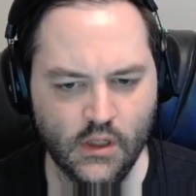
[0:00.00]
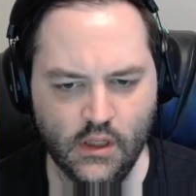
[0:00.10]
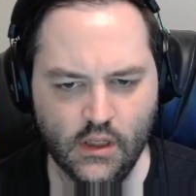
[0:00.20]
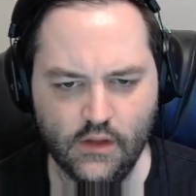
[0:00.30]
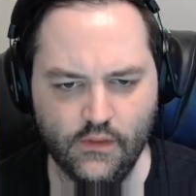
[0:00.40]

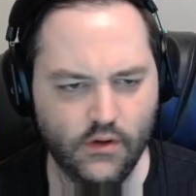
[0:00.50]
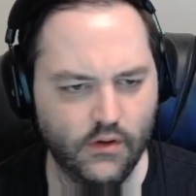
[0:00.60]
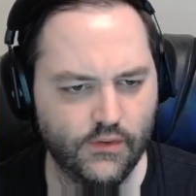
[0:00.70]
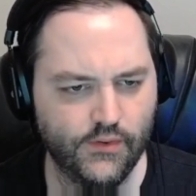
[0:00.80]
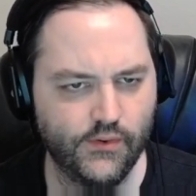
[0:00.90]
And there is
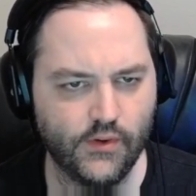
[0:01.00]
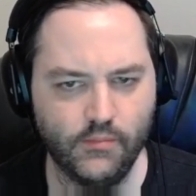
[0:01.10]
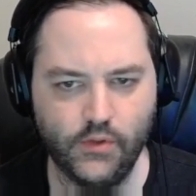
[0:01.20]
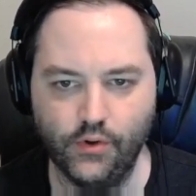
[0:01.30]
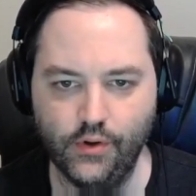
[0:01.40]
some
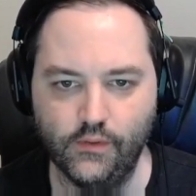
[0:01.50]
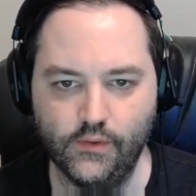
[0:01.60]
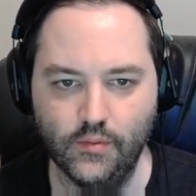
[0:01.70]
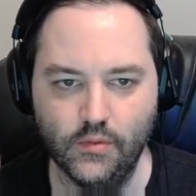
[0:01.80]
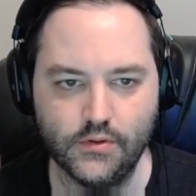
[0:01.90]
degree of
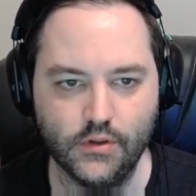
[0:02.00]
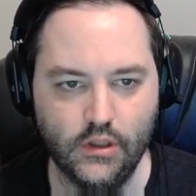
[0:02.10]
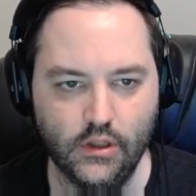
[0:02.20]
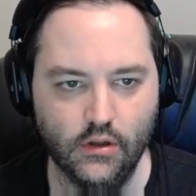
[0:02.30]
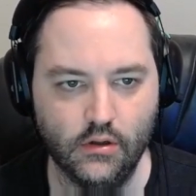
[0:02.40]
symmetry
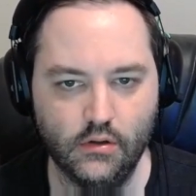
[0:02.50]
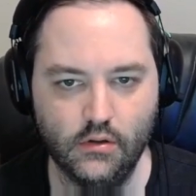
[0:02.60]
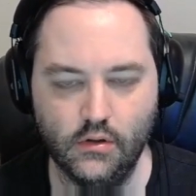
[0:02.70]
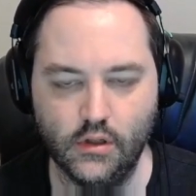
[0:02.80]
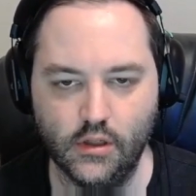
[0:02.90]
here.
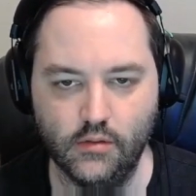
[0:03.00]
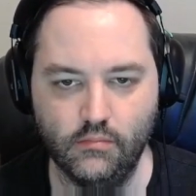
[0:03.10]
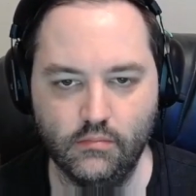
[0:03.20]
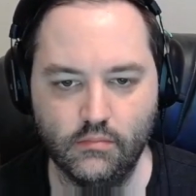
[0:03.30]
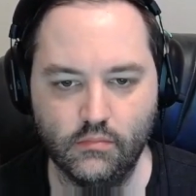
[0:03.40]

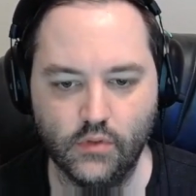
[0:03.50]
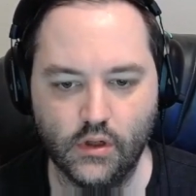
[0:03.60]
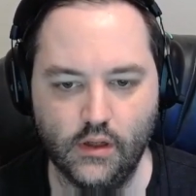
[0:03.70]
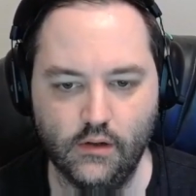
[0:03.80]
We're kind of